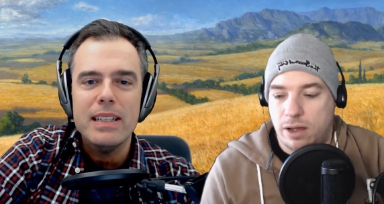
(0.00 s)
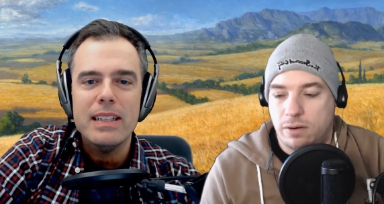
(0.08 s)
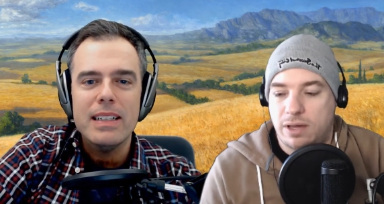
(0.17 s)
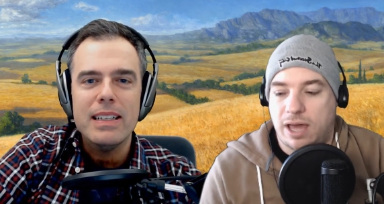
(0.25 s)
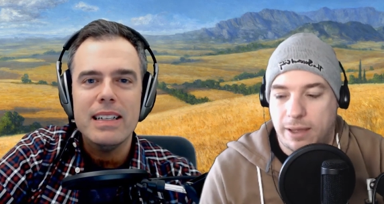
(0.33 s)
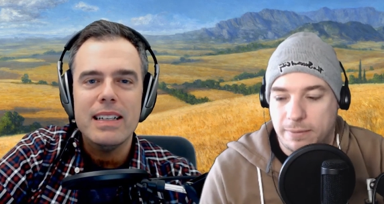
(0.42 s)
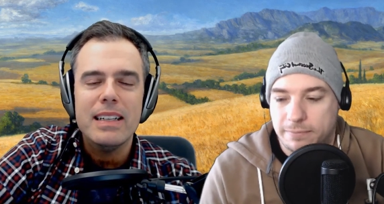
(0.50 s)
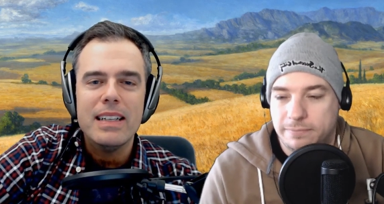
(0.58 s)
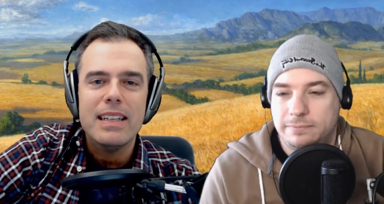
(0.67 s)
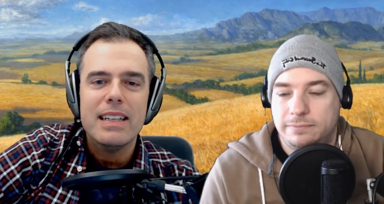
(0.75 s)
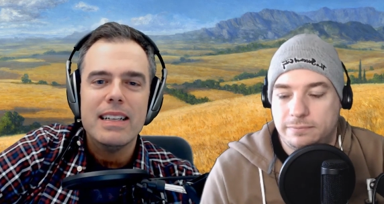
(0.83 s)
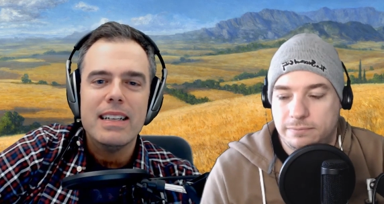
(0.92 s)
Speaker 1: Okay
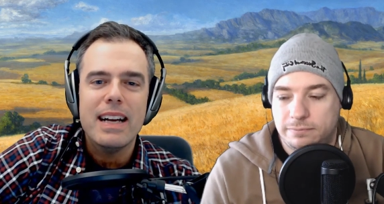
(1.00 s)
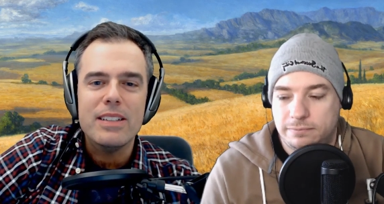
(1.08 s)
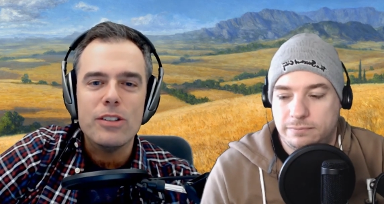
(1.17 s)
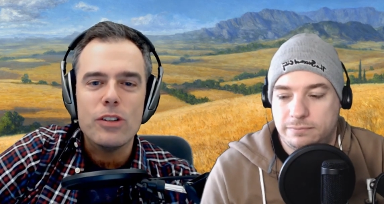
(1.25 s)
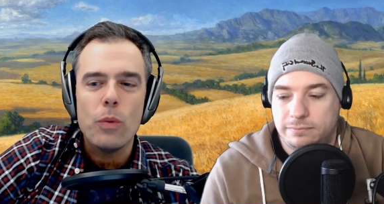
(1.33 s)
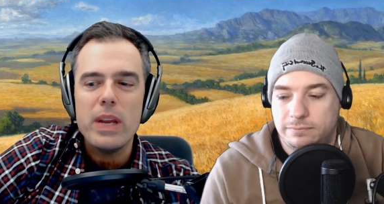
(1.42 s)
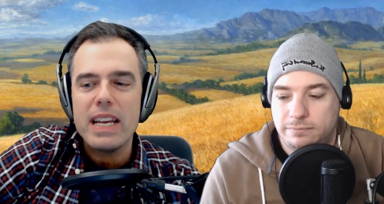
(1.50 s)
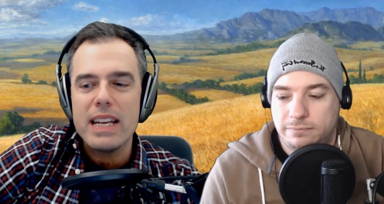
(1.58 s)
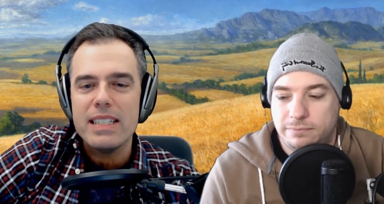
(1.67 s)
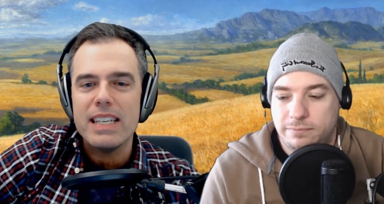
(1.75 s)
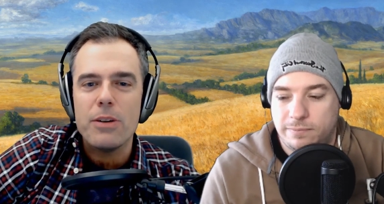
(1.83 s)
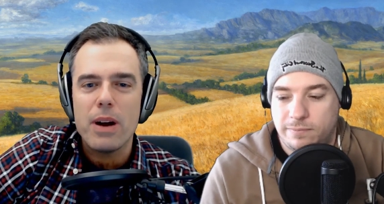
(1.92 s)
and so we
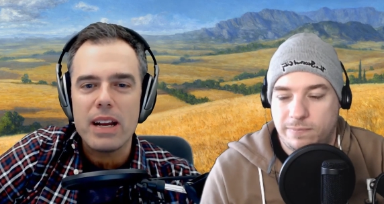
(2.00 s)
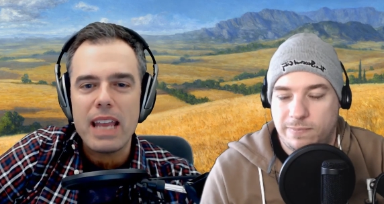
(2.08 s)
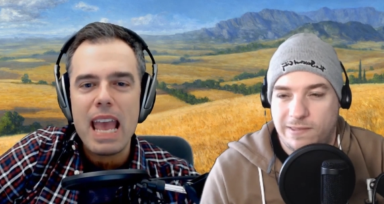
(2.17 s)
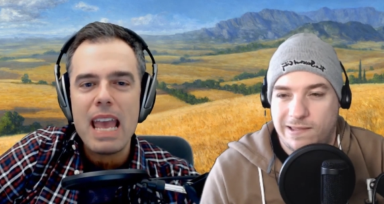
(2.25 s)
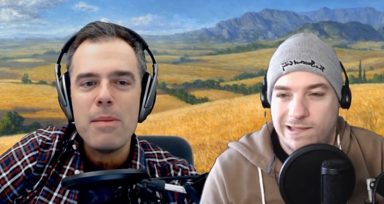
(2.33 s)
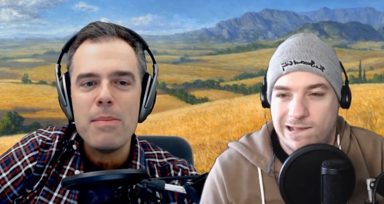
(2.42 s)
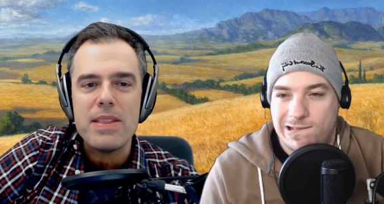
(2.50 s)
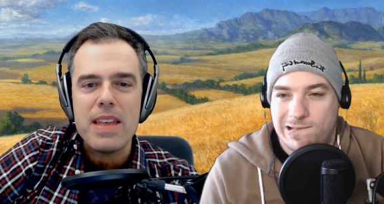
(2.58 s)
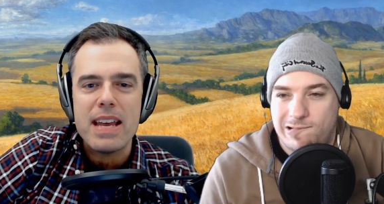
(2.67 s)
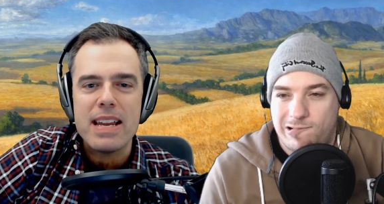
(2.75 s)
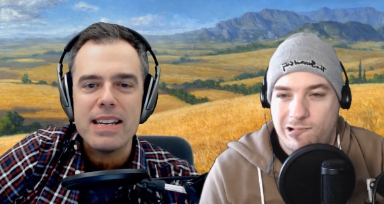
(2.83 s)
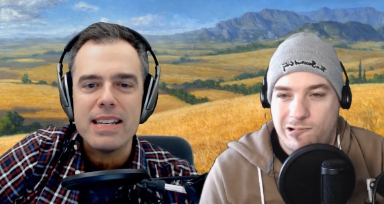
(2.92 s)
continue our game and
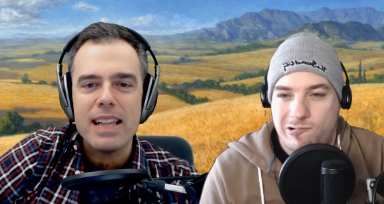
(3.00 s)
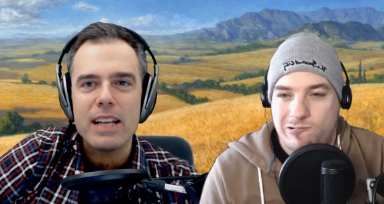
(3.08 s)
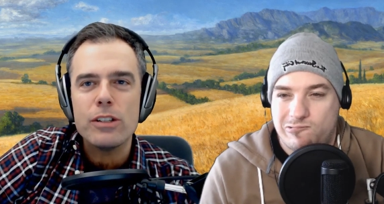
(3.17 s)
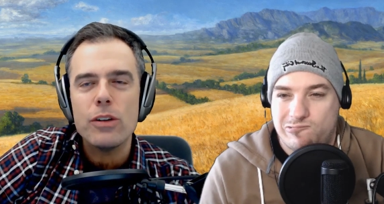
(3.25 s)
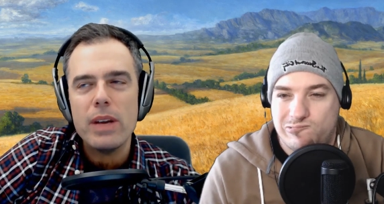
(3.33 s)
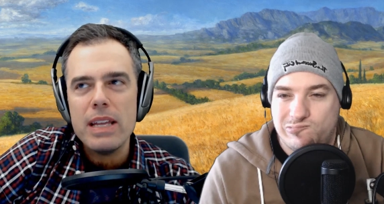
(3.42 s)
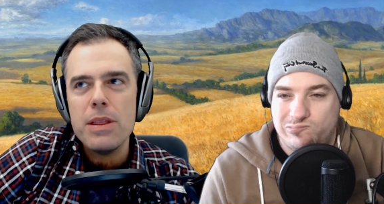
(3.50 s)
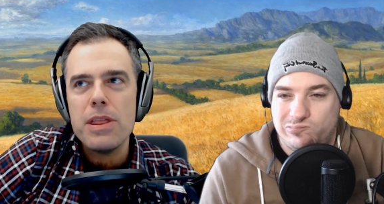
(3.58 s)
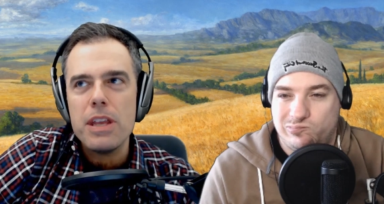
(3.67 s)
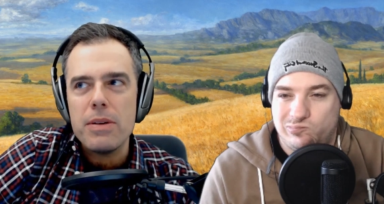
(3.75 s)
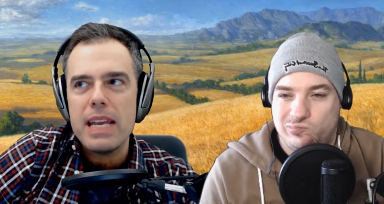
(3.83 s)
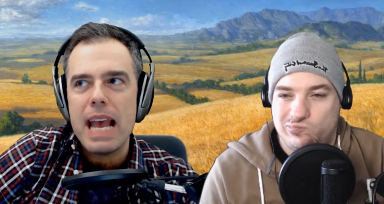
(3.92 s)
then like so in theory
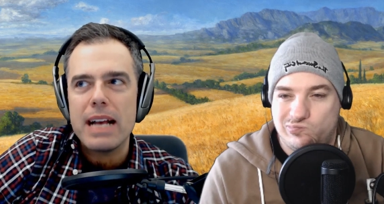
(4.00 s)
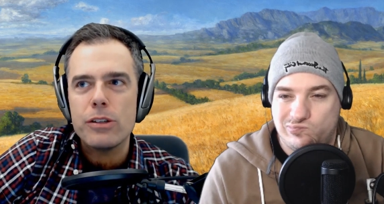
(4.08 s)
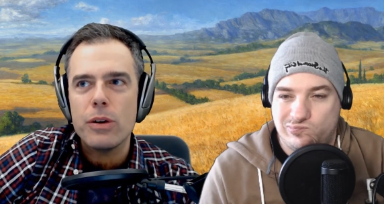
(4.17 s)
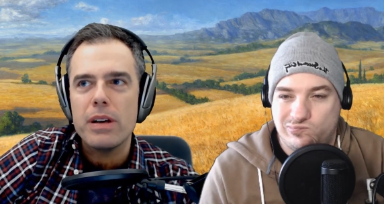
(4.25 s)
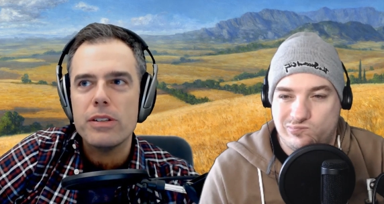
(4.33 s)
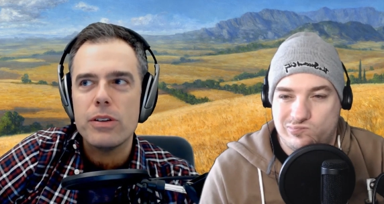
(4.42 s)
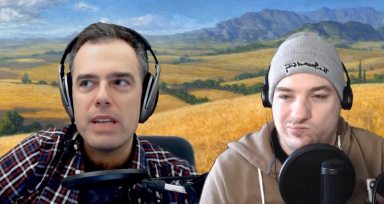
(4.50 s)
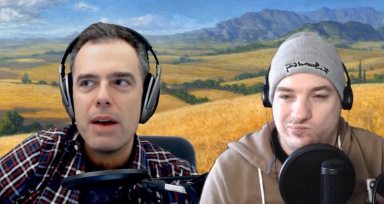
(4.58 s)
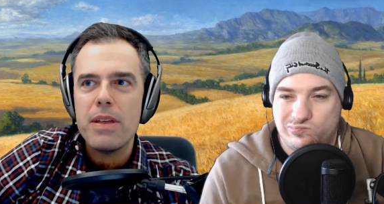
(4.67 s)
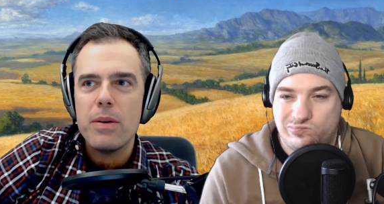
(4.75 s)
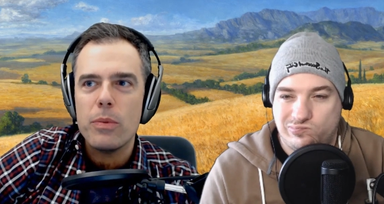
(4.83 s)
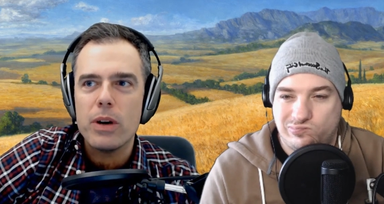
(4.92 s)
yeah so so now that
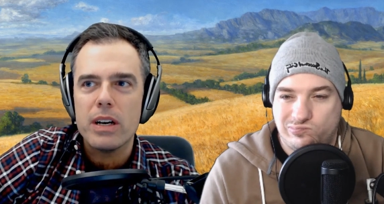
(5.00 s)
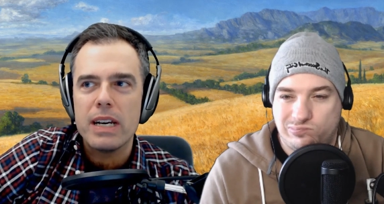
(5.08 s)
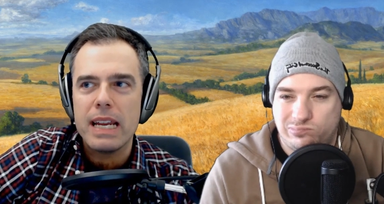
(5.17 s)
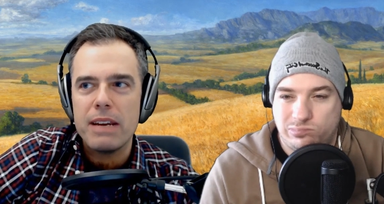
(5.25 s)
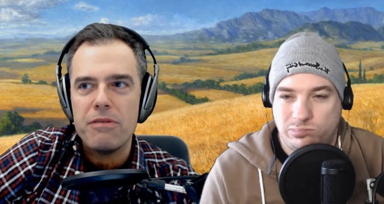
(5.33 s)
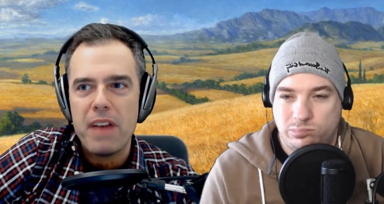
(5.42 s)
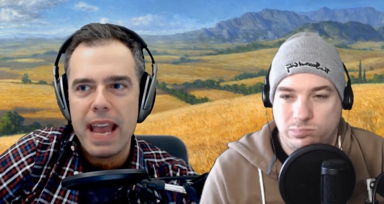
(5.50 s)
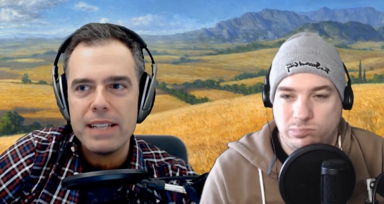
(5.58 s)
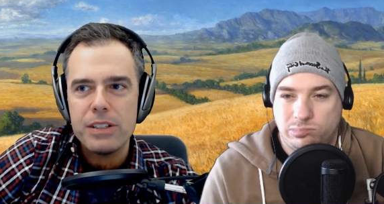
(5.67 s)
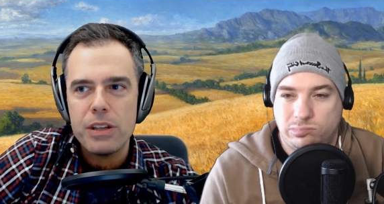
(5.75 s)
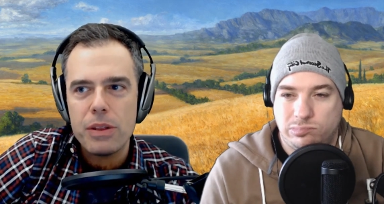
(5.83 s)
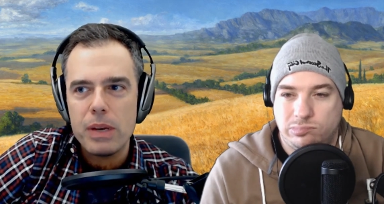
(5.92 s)
we're an advanced
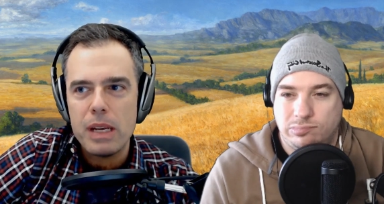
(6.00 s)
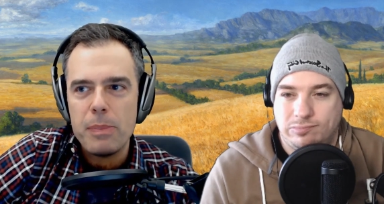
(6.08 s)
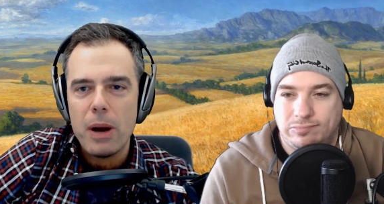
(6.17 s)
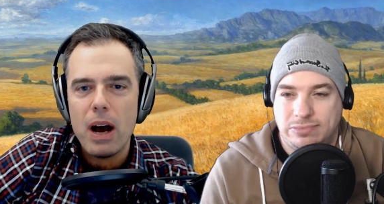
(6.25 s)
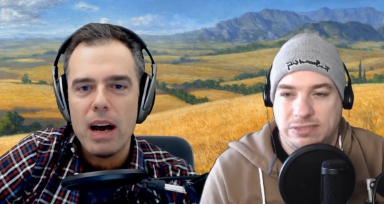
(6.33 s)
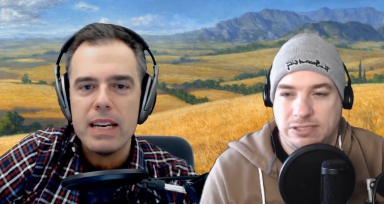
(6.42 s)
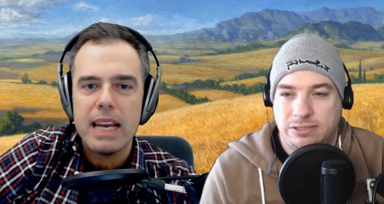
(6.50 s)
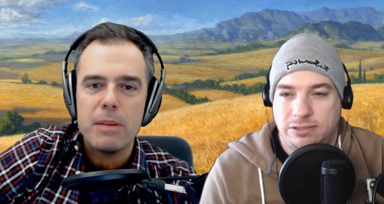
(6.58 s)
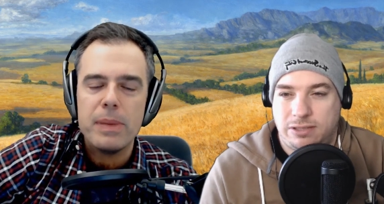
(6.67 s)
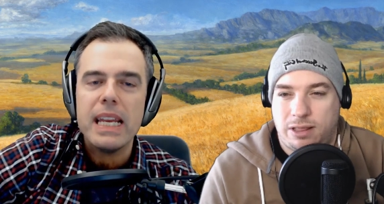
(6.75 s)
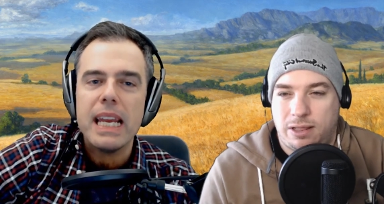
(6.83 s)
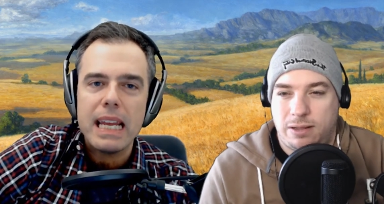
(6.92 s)
three pod and a
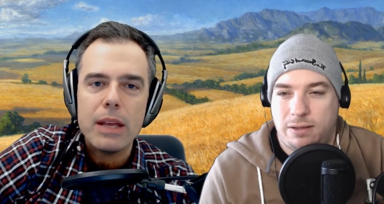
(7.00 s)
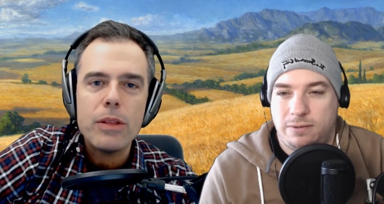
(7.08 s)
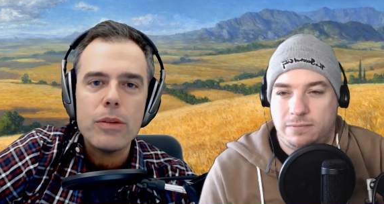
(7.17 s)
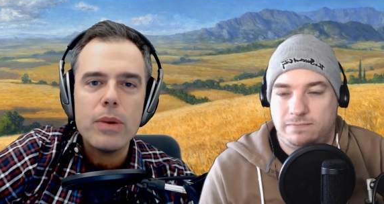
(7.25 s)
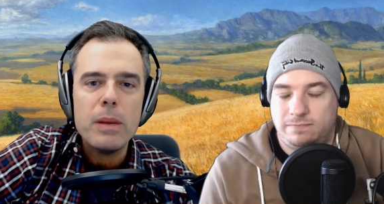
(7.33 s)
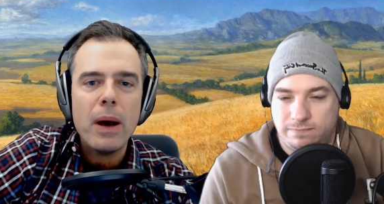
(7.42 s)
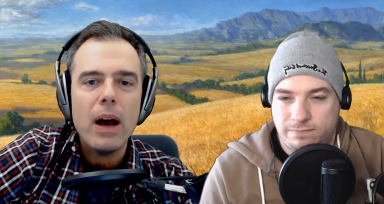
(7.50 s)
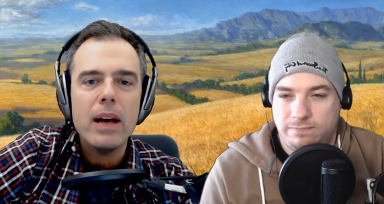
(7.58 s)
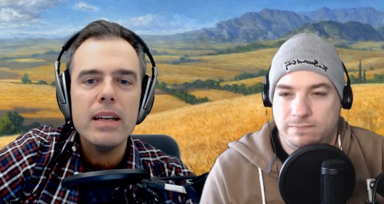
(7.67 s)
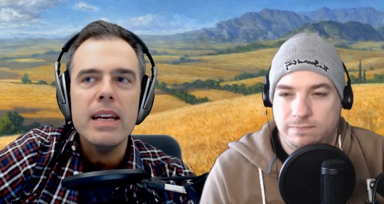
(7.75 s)
beginning three pod